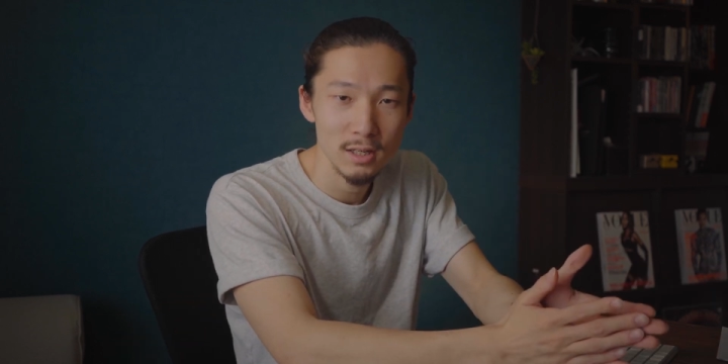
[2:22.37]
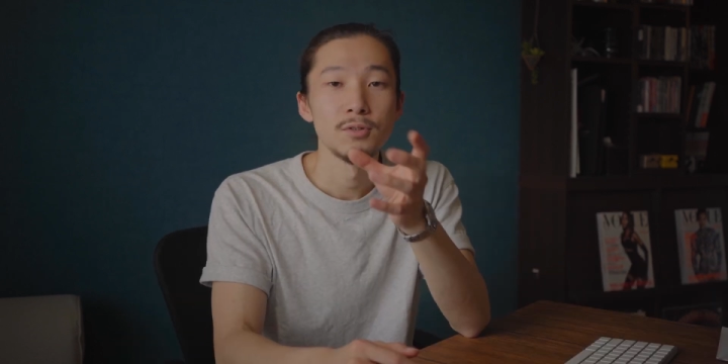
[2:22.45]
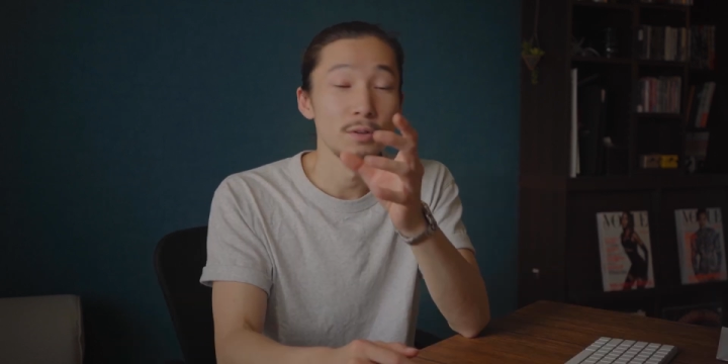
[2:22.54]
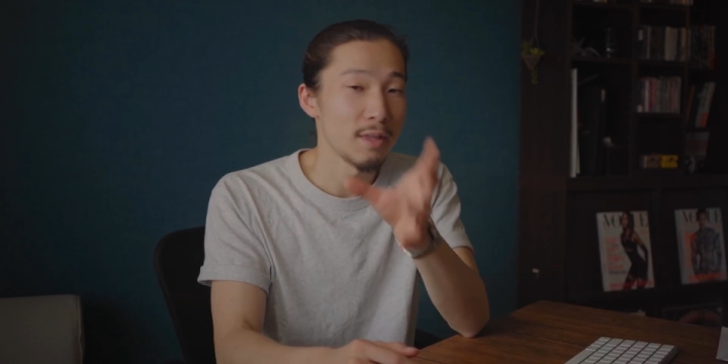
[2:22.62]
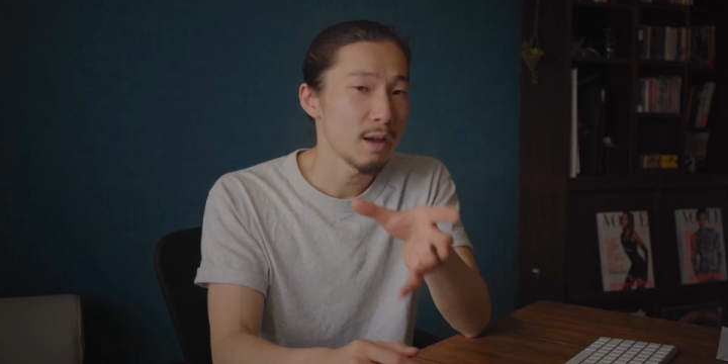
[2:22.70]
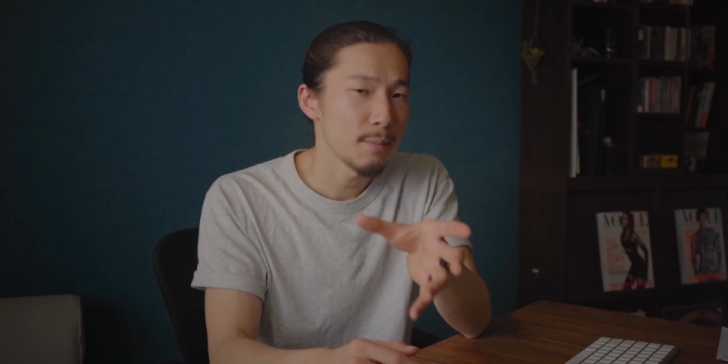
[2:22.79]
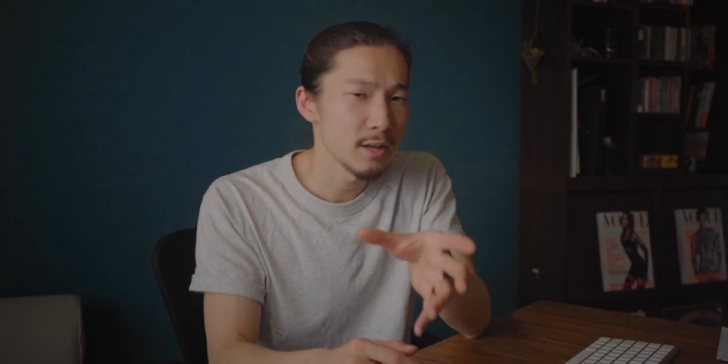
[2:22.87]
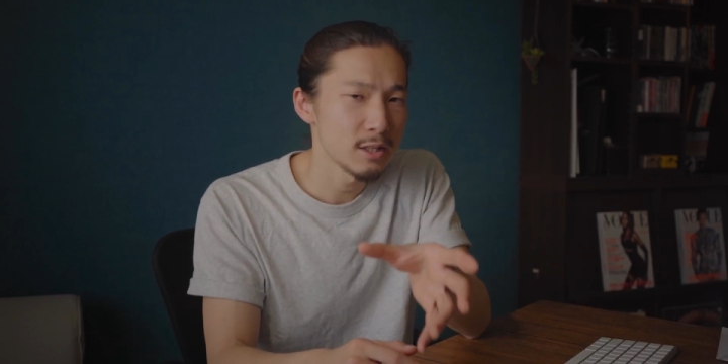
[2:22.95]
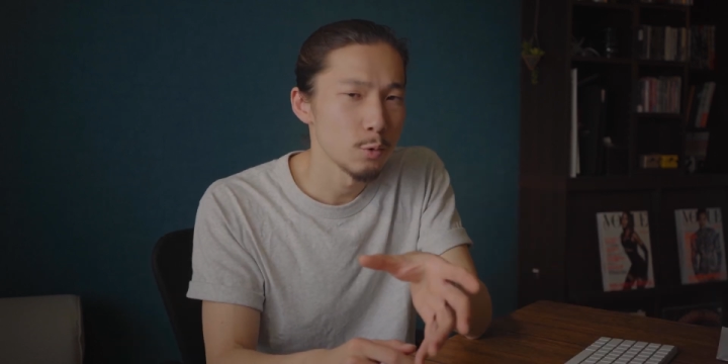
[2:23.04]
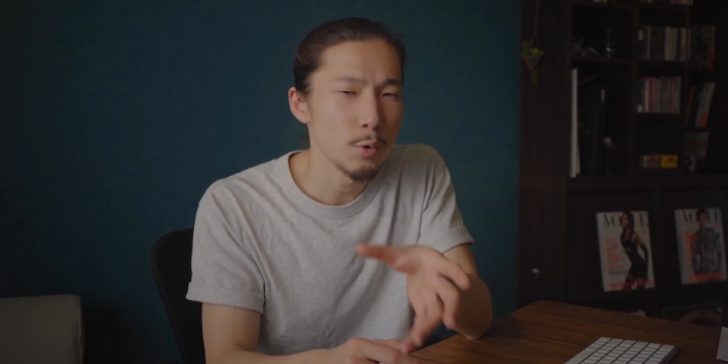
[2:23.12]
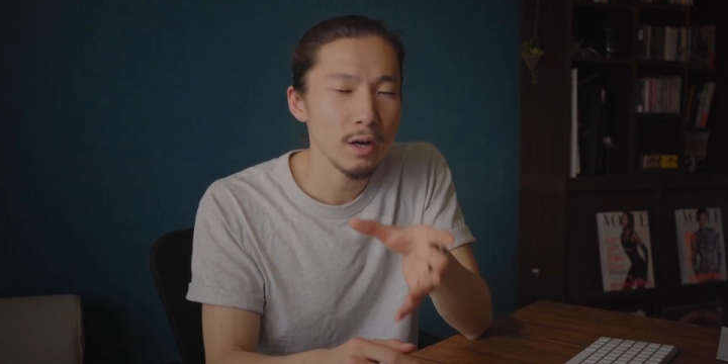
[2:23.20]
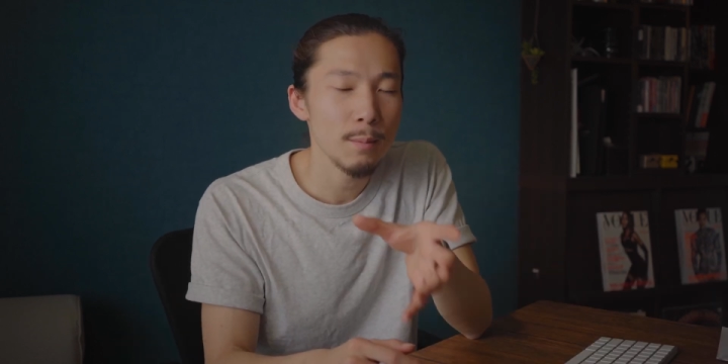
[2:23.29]
So that
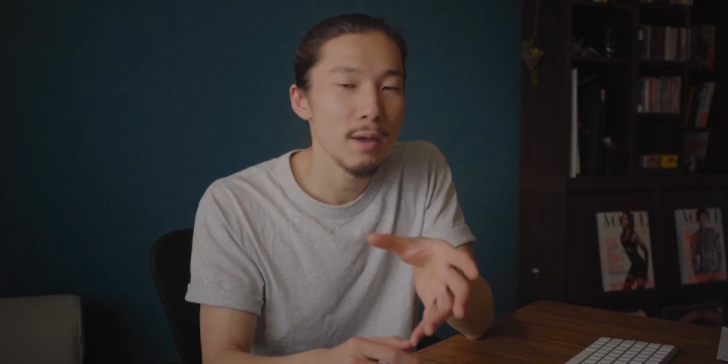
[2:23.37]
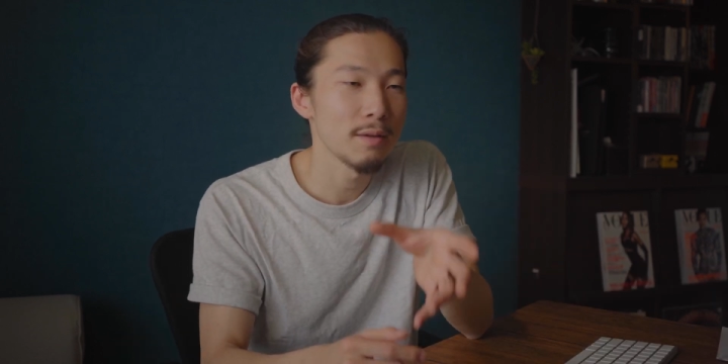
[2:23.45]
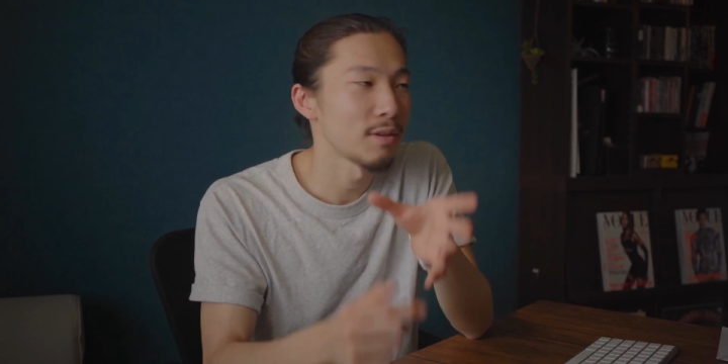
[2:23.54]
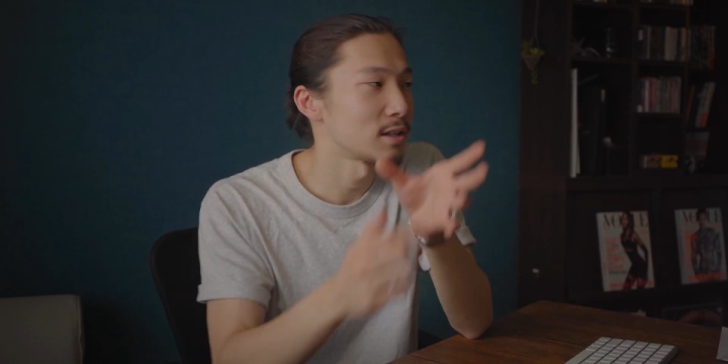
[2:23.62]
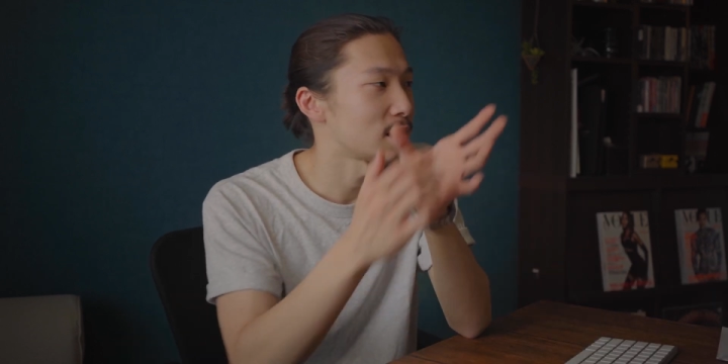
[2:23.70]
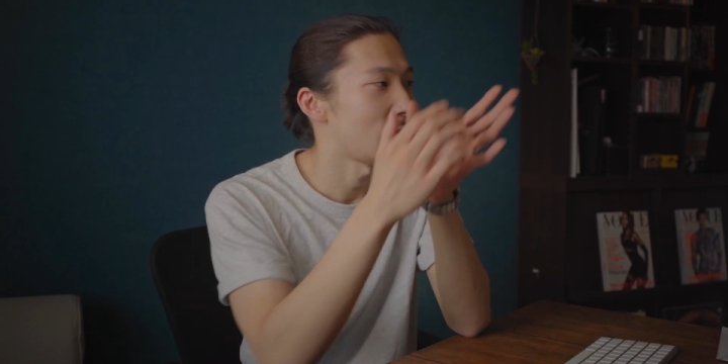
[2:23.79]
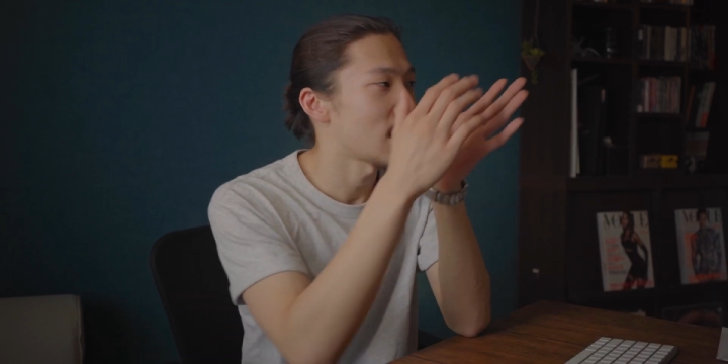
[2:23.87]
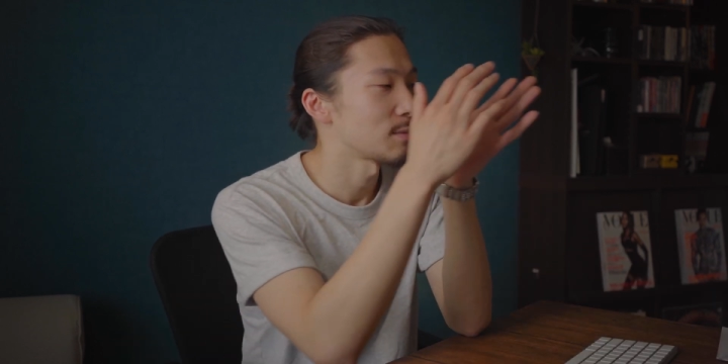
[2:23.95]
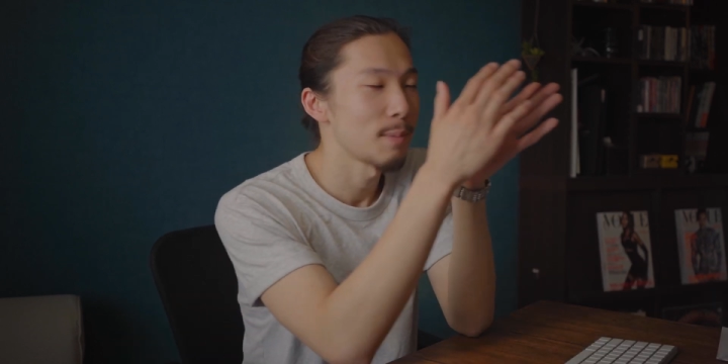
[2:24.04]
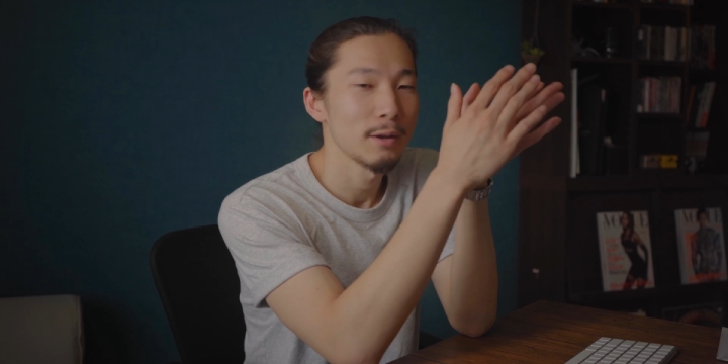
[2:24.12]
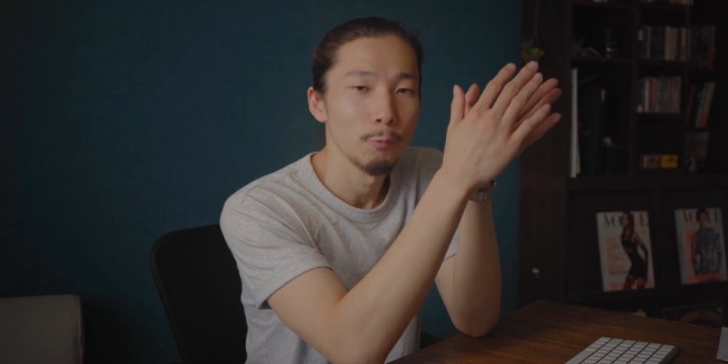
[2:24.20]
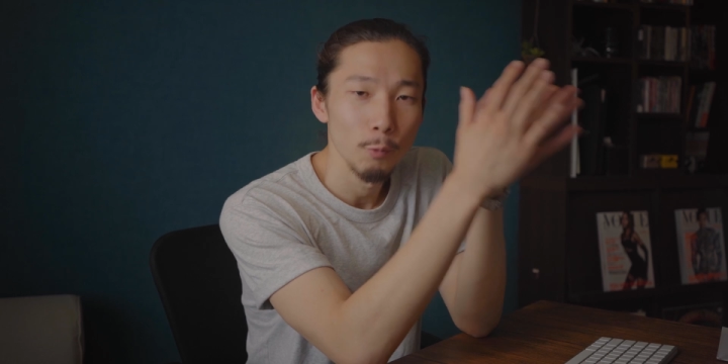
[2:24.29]
means we're gonna make this
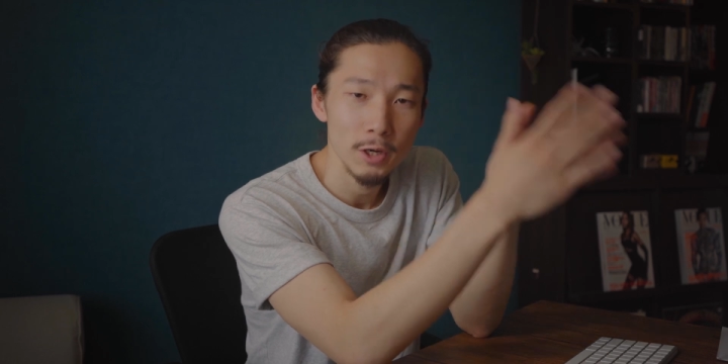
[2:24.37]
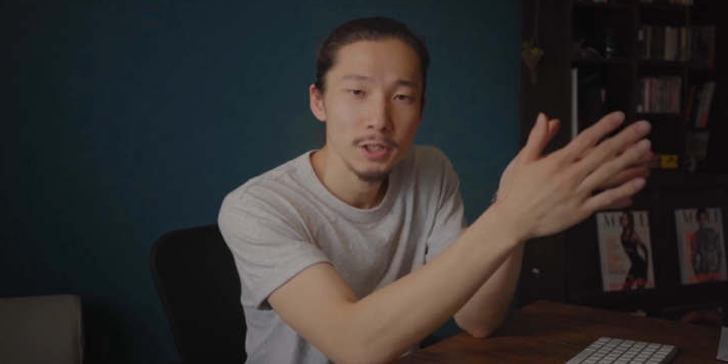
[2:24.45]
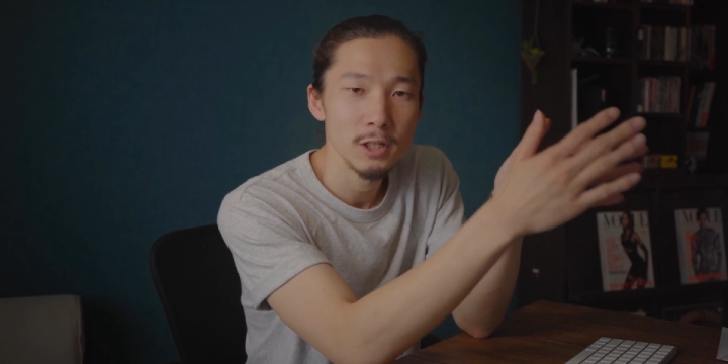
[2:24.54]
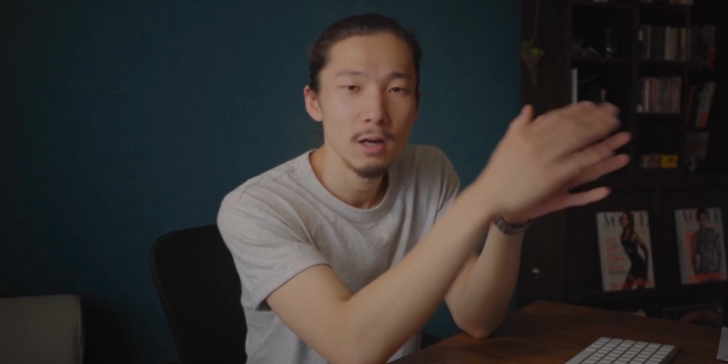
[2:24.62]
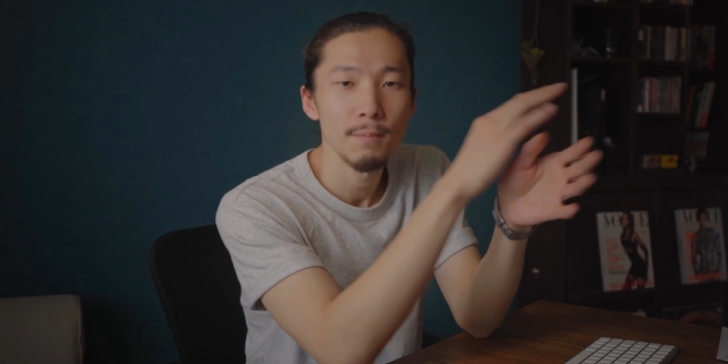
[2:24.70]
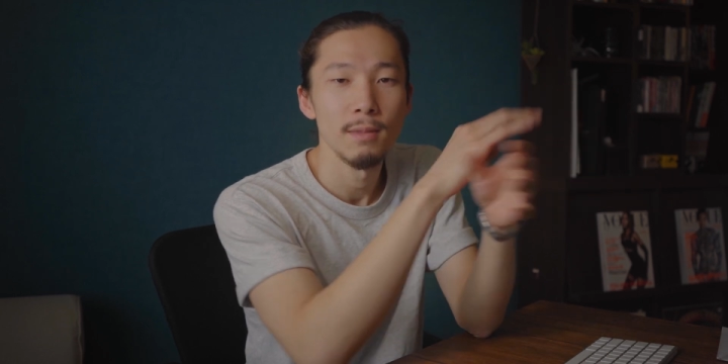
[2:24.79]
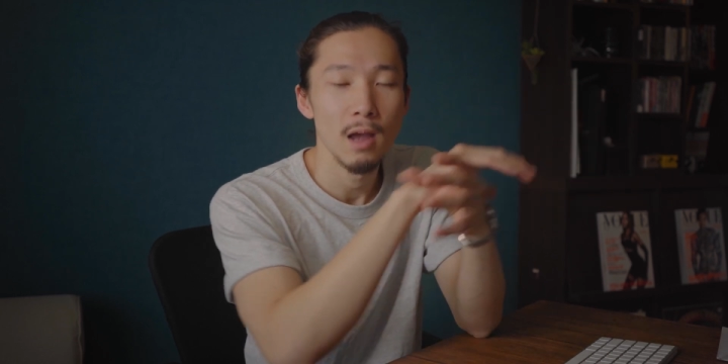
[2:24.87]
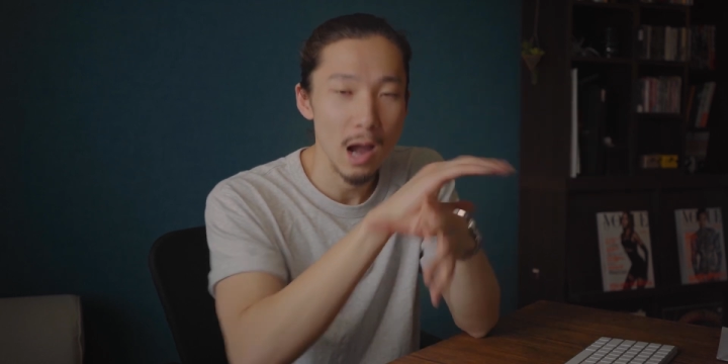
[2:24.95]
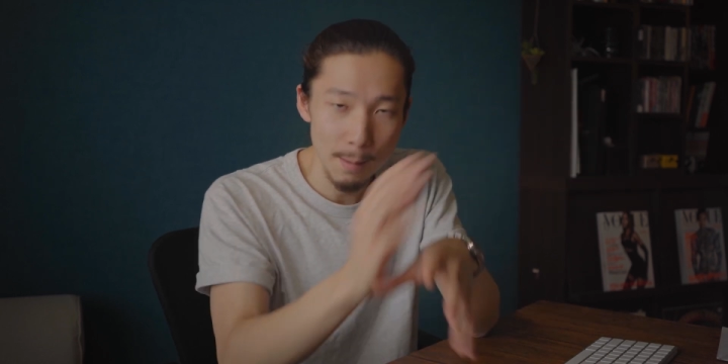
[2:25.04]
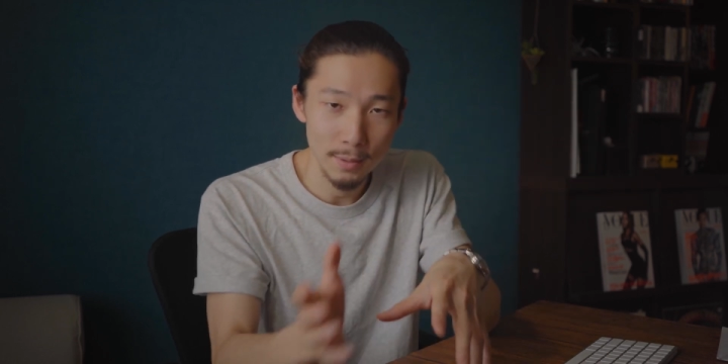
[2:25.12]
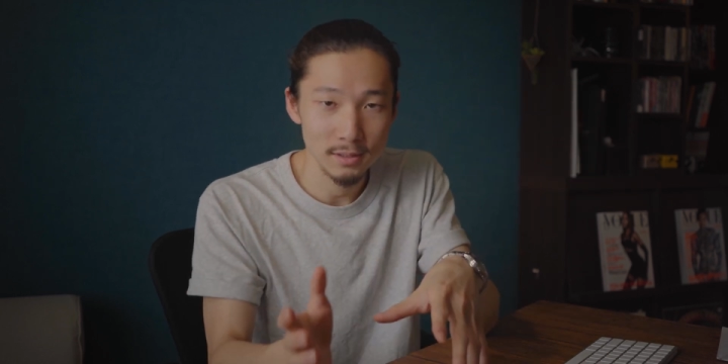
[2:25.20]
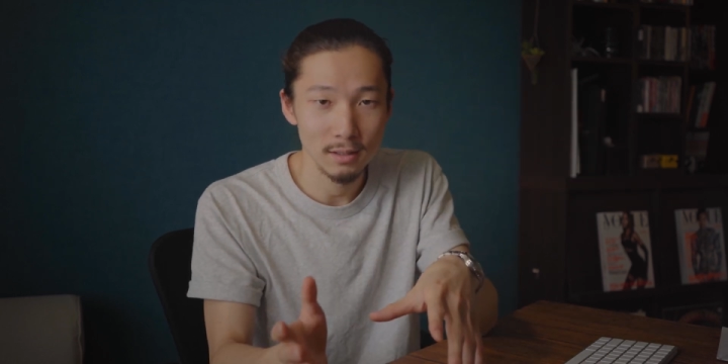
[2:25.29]
aspect ratio
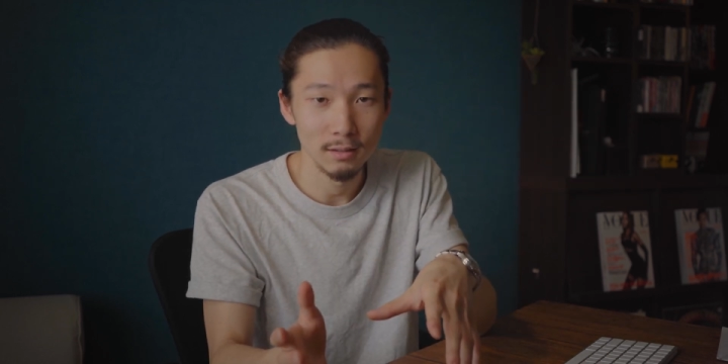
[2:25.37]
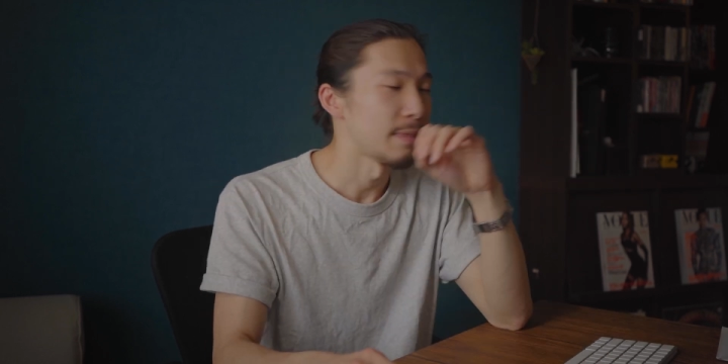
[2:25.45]
opposite.